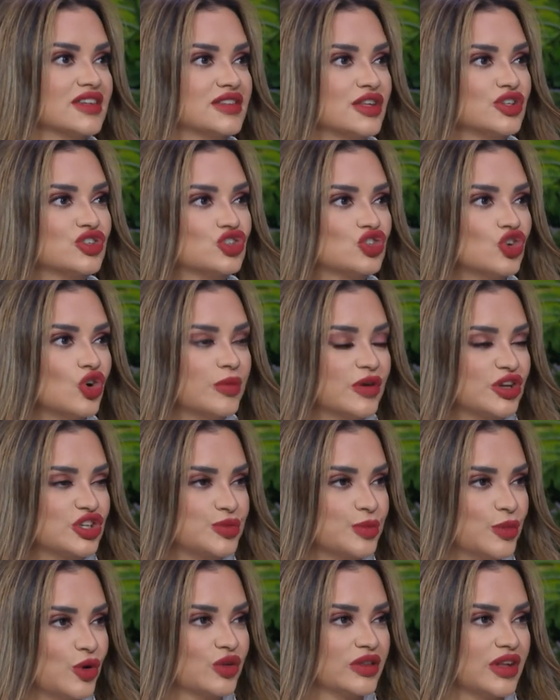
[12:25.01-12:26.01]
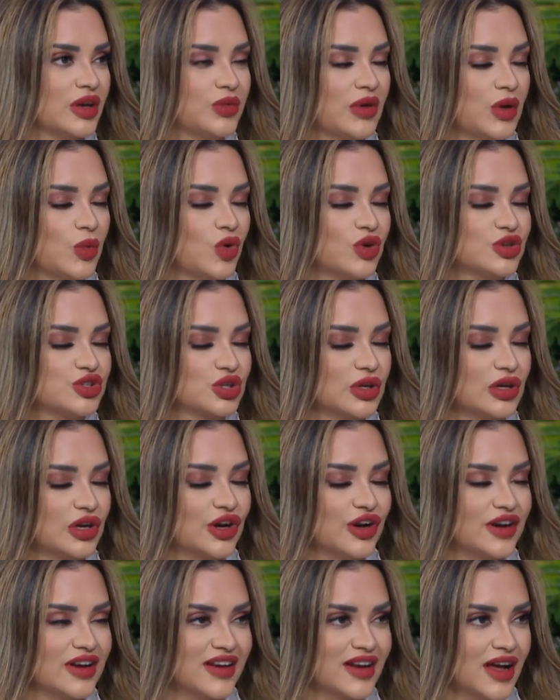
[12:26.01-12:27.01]
There's so much more that we want to
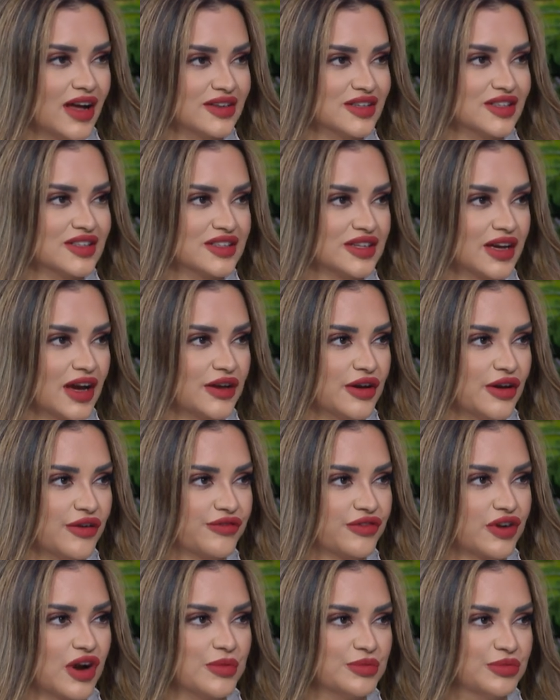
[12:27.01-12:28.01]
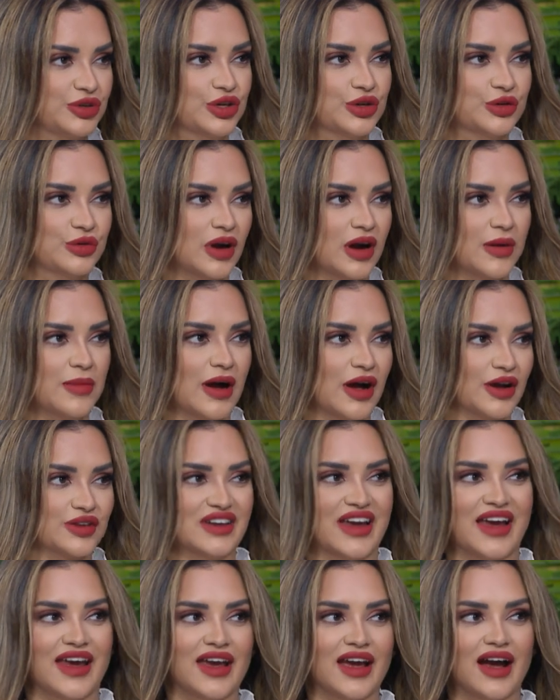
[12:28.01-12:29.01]
learn and understand from you about
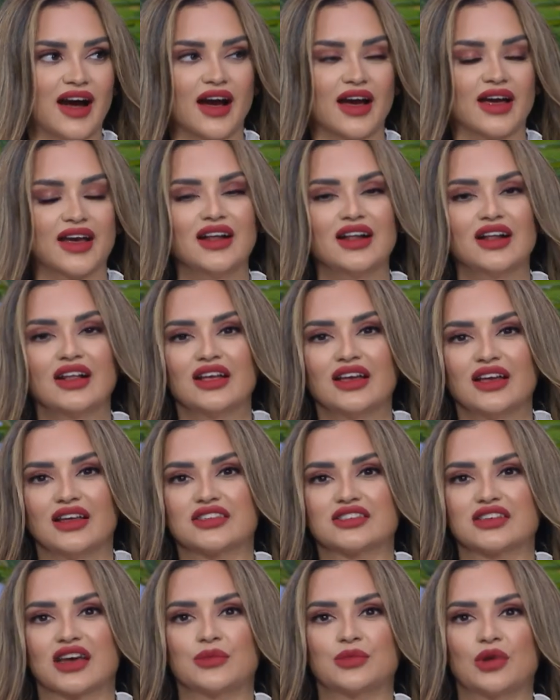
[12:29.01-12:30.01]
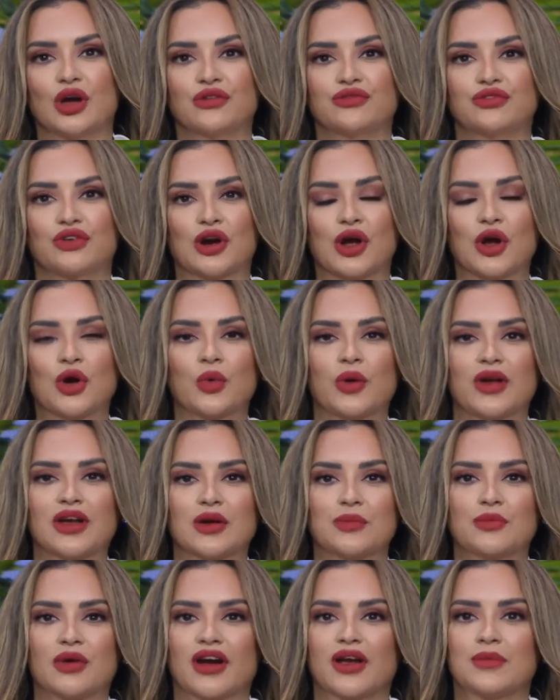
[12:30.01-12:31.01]
AI. It's time now for a quick
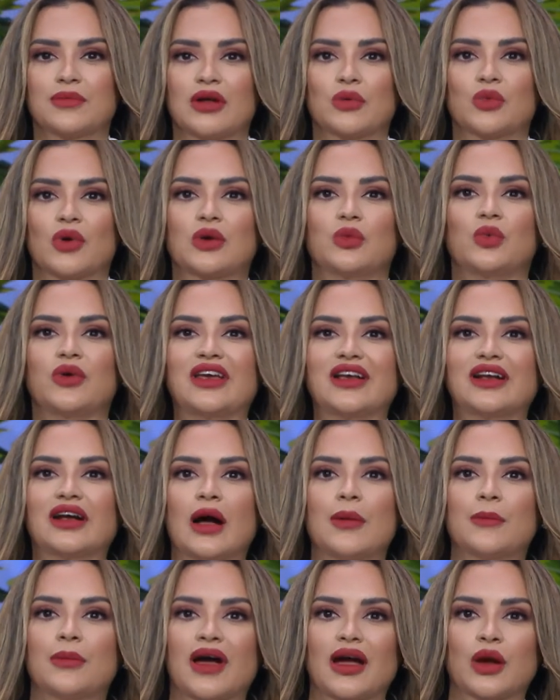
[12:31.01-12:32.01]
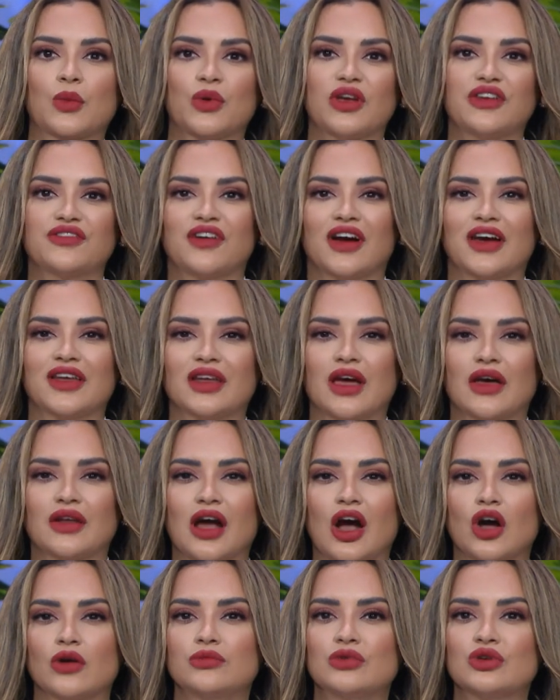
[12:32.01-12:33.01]
break. But when we come back, we find out
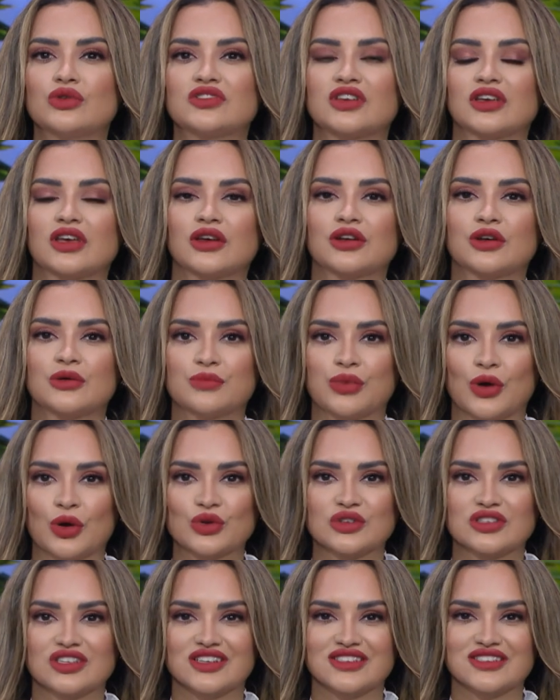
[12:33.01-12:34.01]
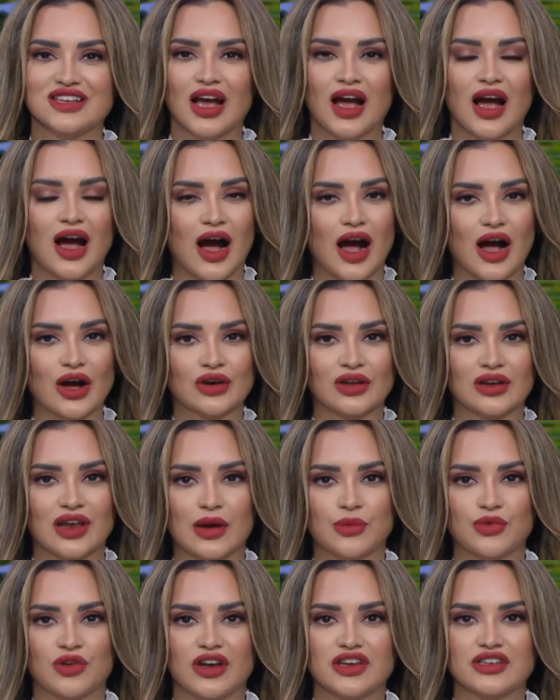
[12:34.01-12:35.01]
how music composers are
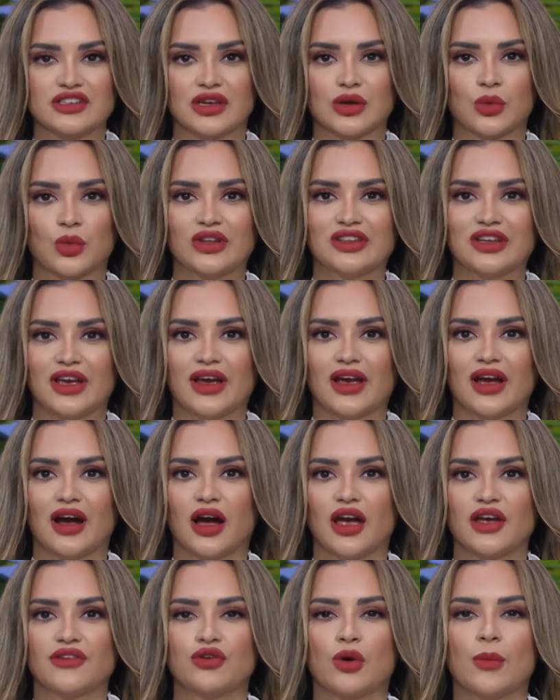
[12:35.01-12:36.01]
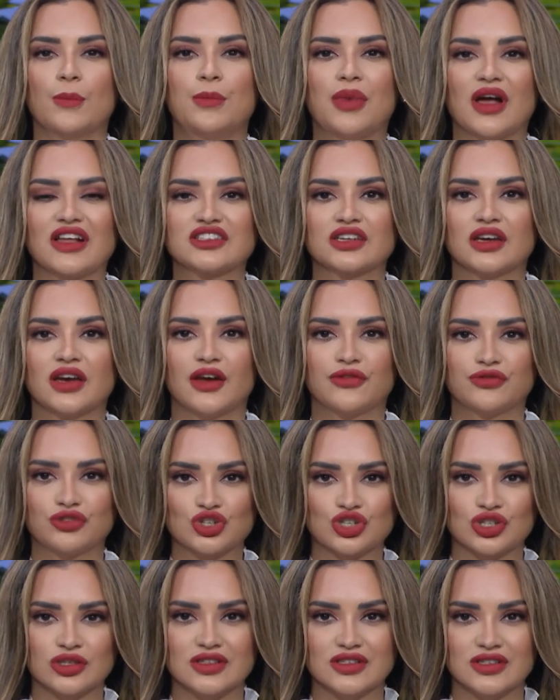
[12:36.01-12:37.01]
collaborating with AI for better
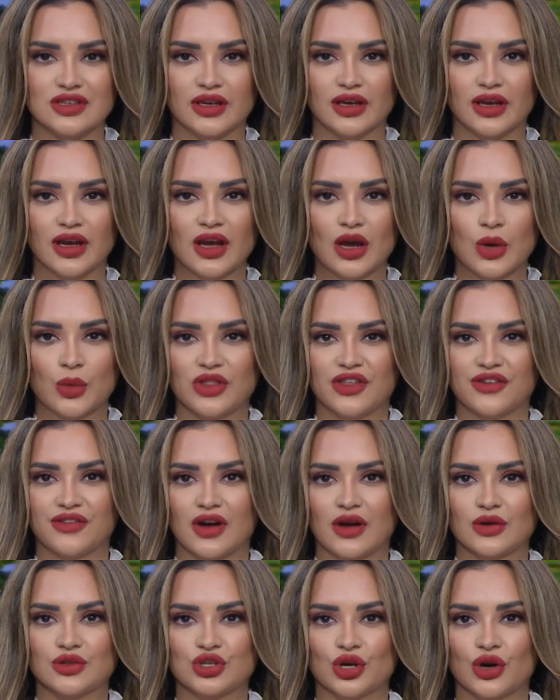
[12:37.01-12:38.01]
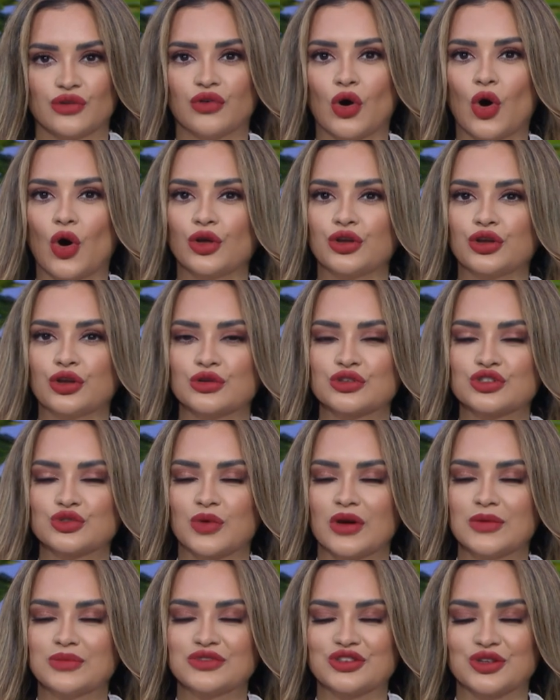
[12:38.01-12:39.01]
efficiency with the founder of
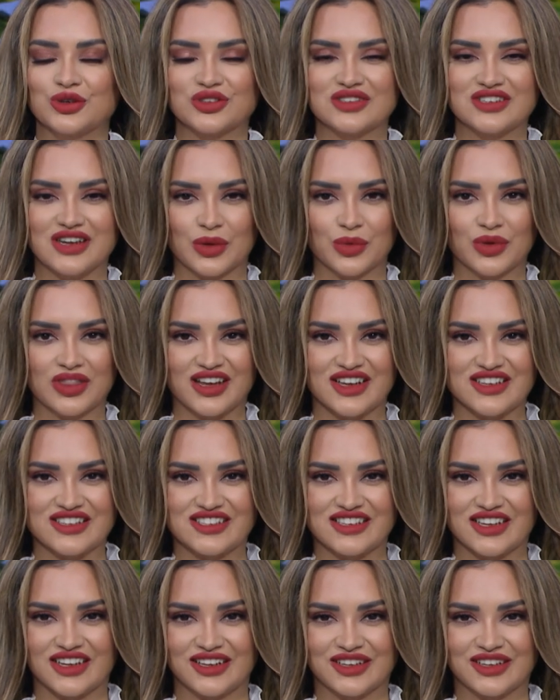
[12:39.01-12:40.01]
AudioSwim. So stay with us.